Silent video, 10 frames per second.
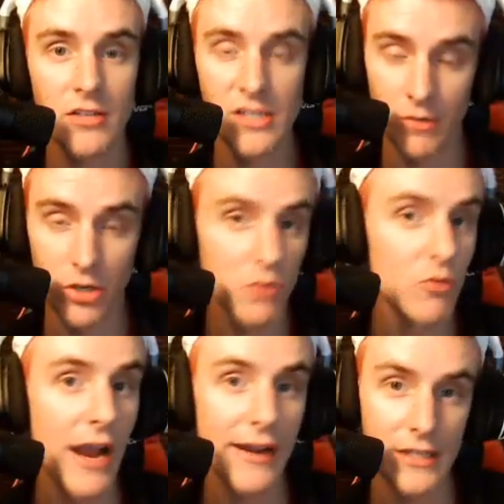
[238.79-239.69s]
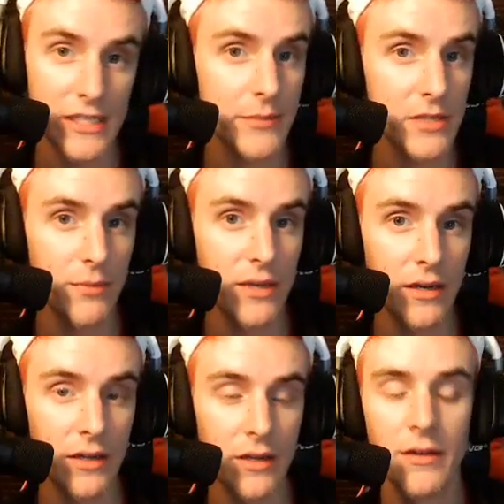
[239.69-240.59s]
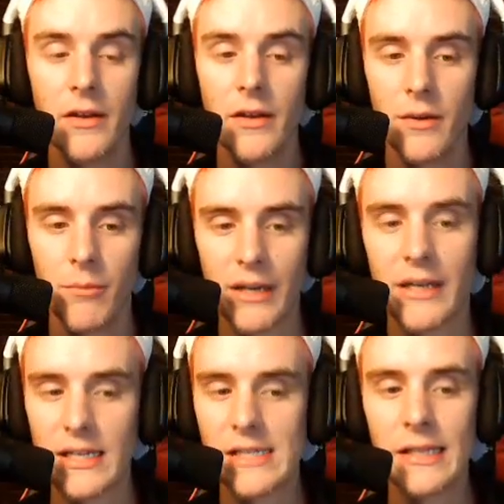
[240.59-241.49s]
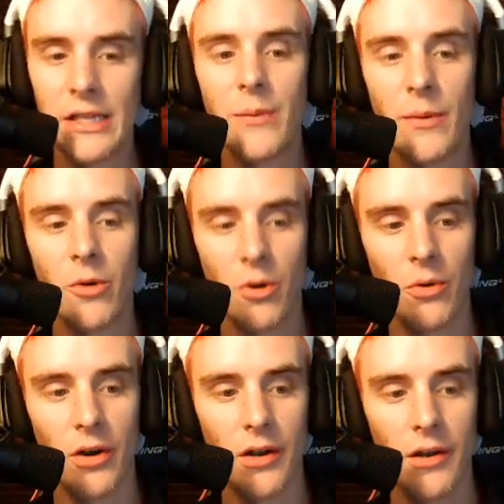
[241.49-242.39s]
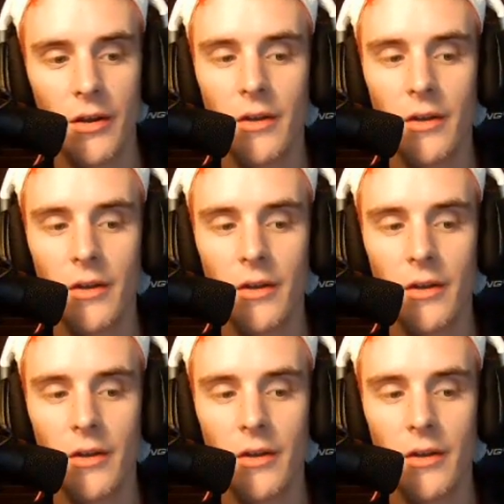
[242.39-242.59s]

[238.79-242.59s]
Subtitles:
Some good writing seems to in it, but it needs a little bit more work.